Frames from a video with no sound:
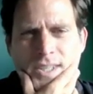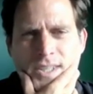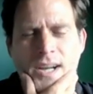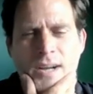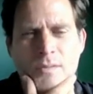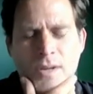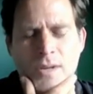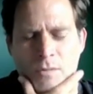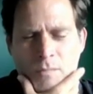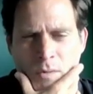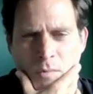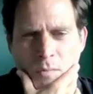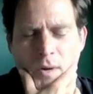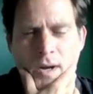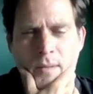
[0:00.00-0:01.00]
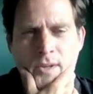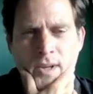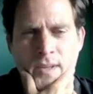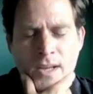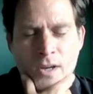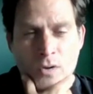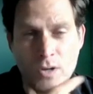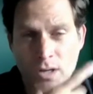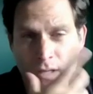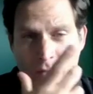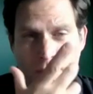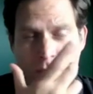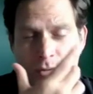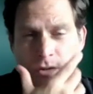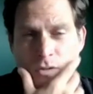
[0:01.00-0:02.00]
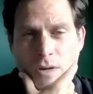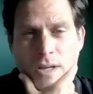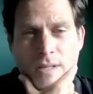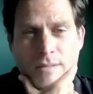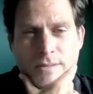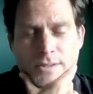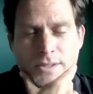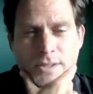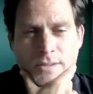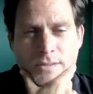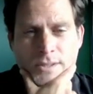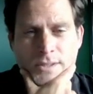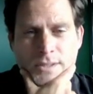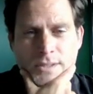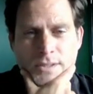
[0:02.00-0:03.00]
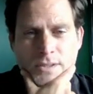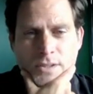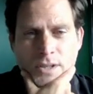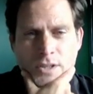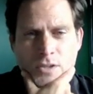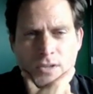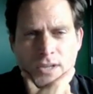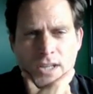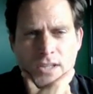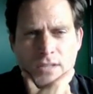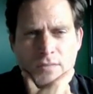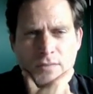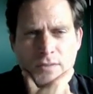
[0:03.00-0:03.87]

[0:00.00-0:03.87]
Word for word: yeah, I, I remember Bob. Yeah, and that choreography was great. So yeah, good, good on you. got good,